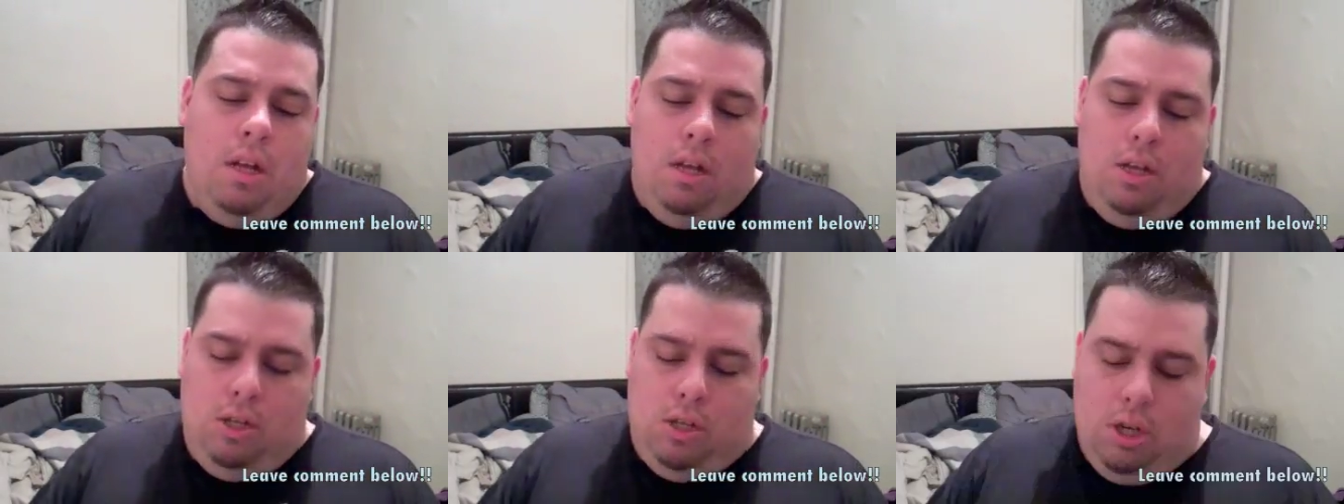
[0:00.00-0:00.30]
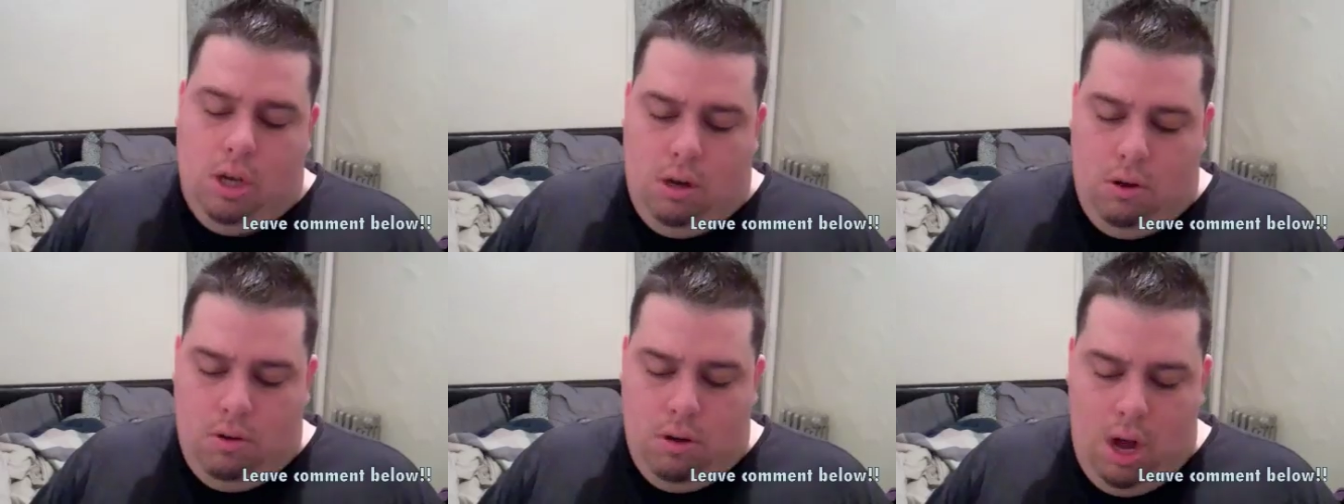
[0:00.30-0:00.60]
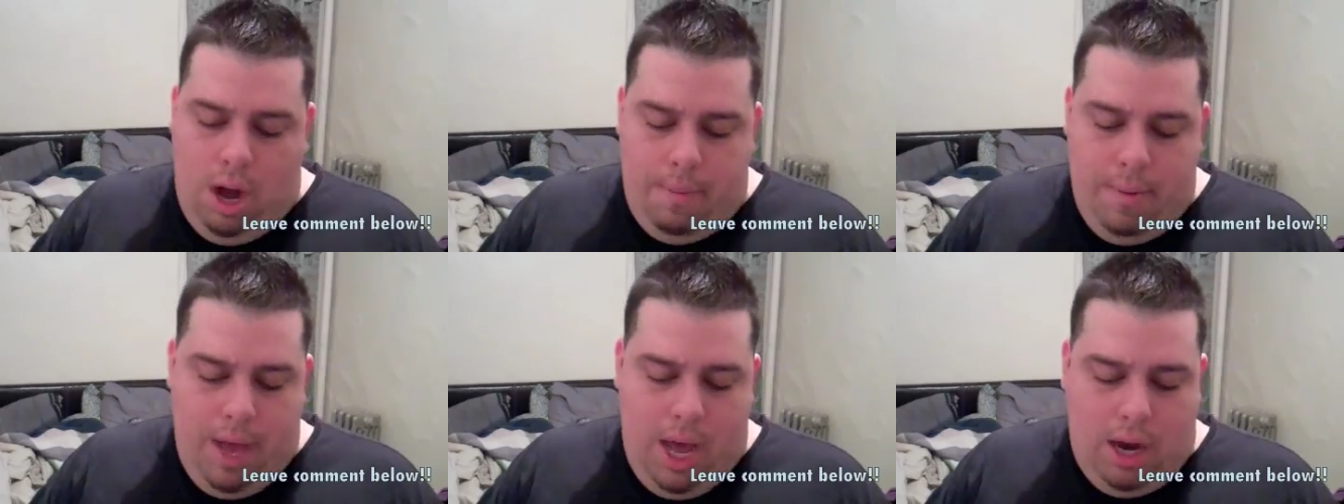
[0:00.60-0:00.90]
So,
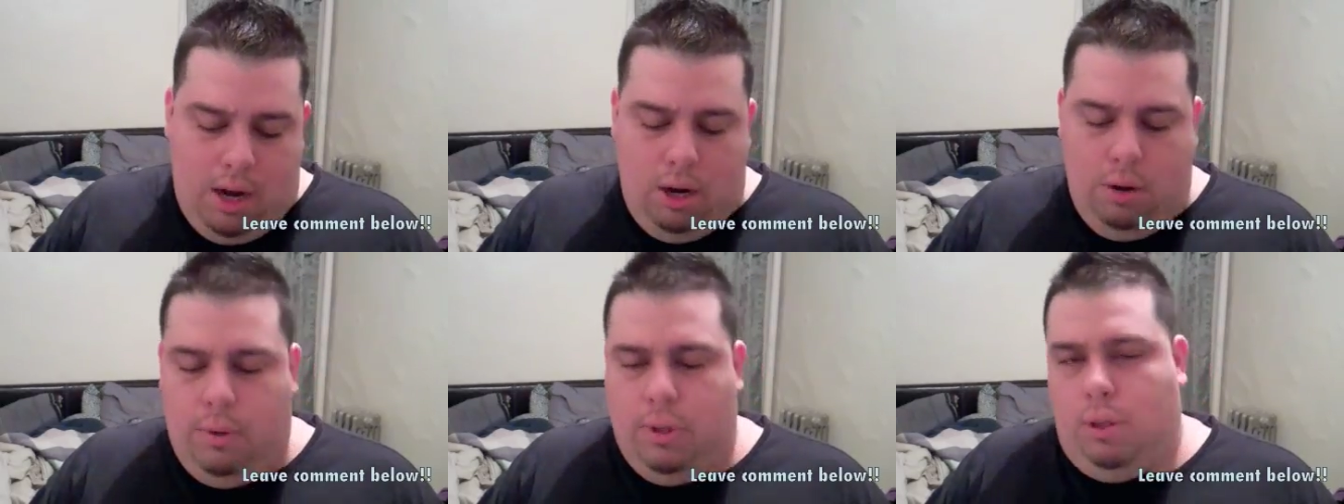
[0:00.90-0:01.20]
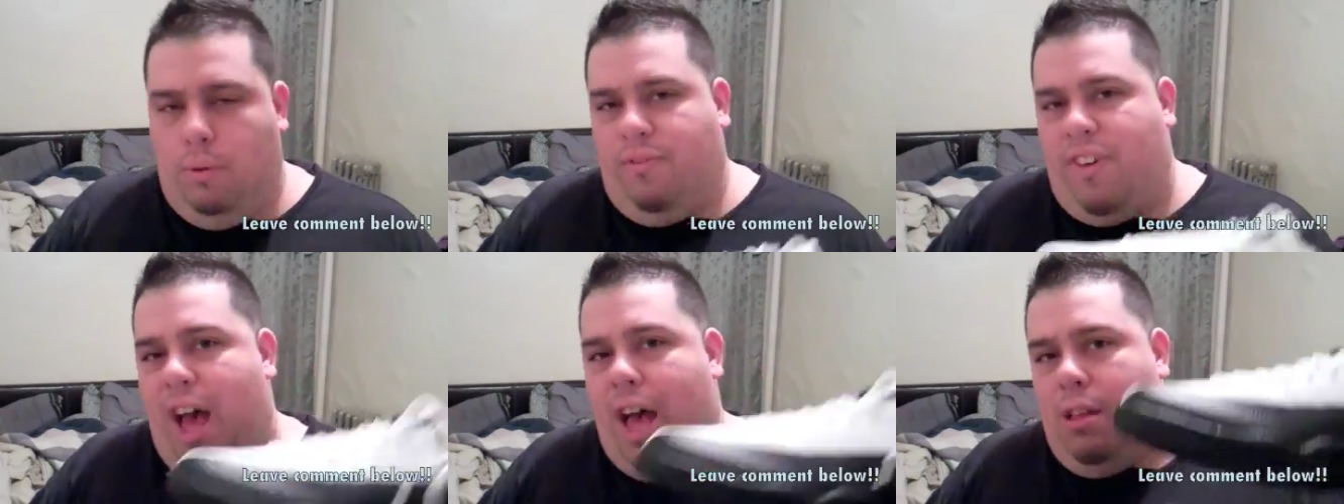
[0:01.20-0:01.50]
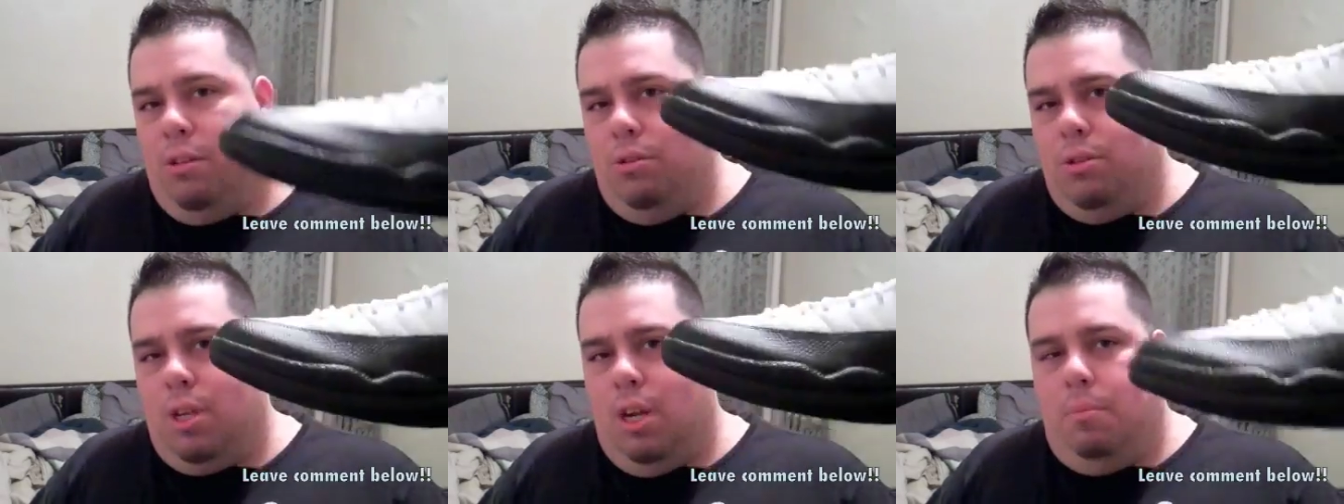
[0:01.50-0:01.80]
I mean, I don't know what the
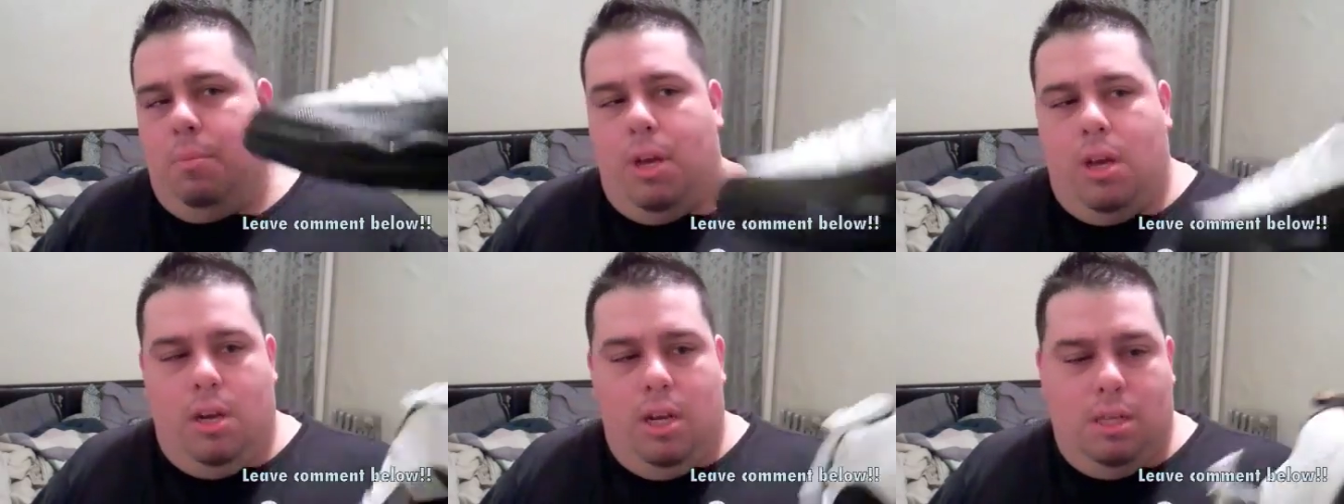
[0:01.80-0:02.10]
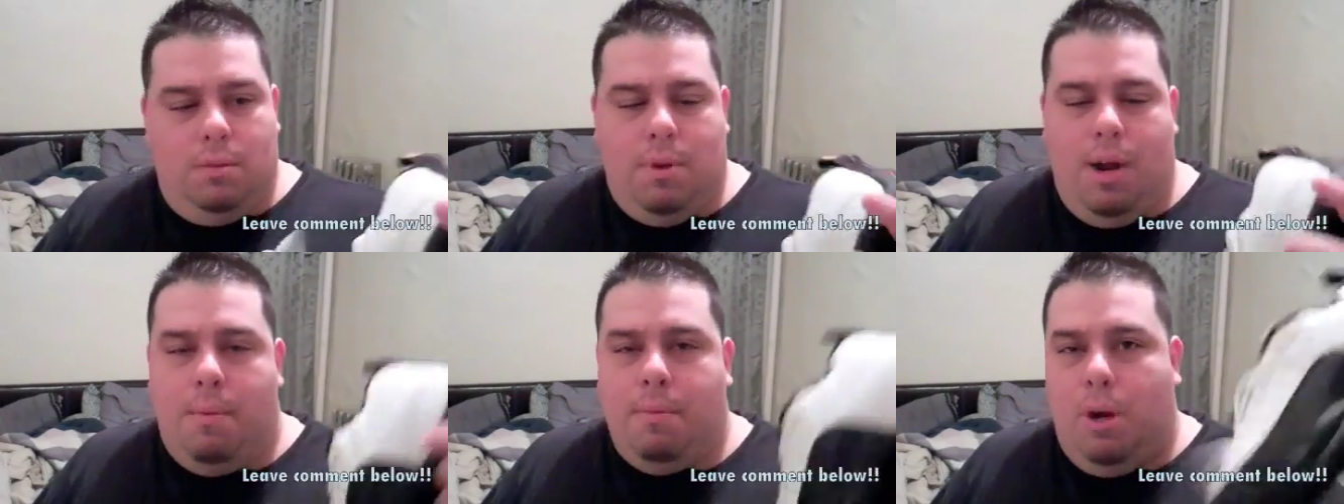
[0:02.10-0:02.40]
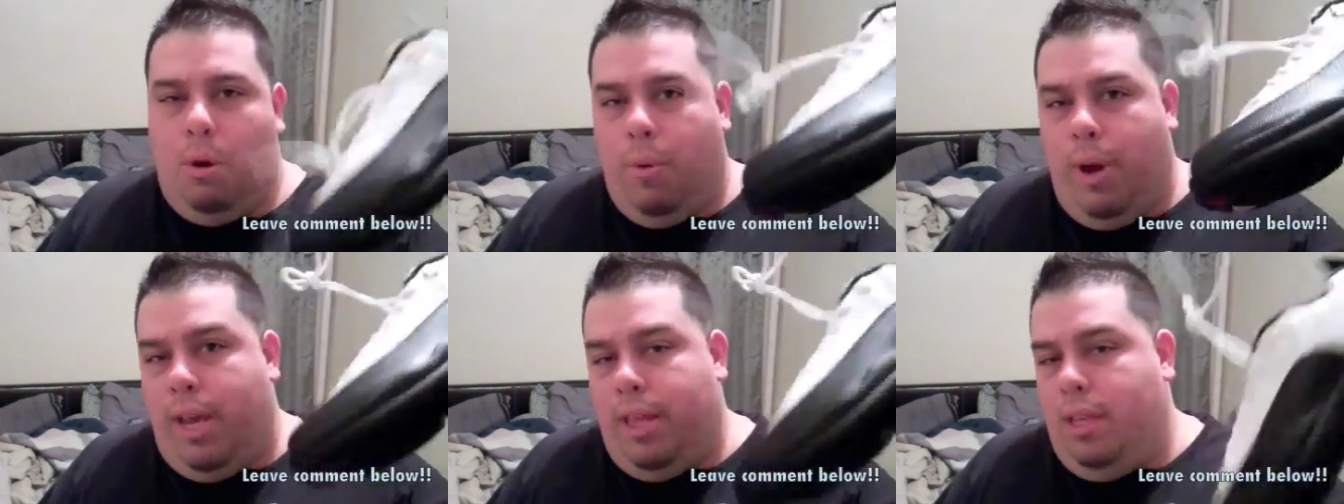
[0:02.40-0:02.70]
value is going to be on these, but I'm going
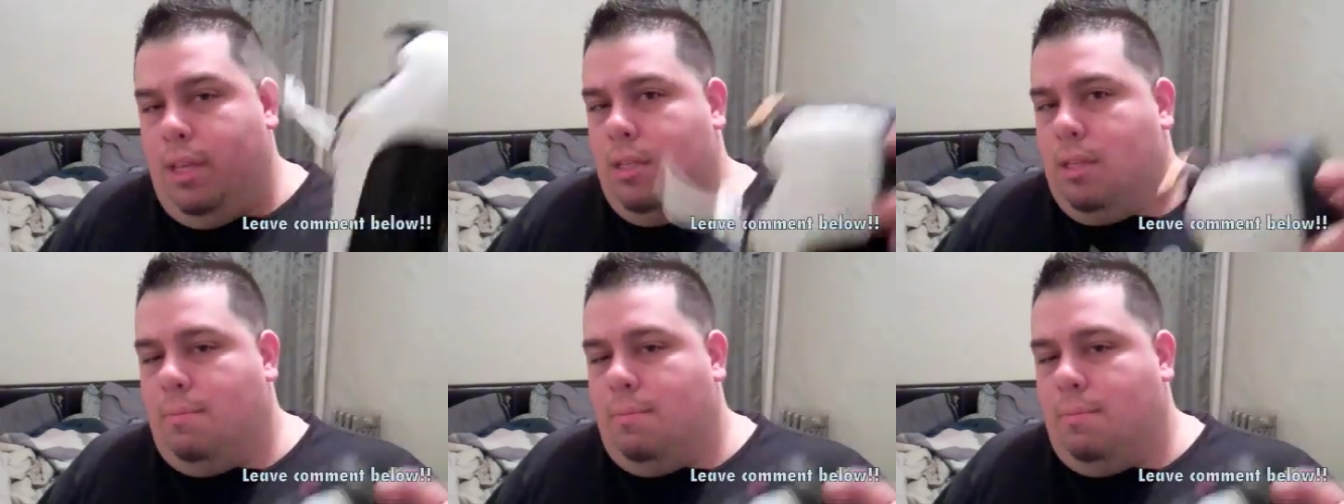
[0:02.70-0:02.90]
to wear these.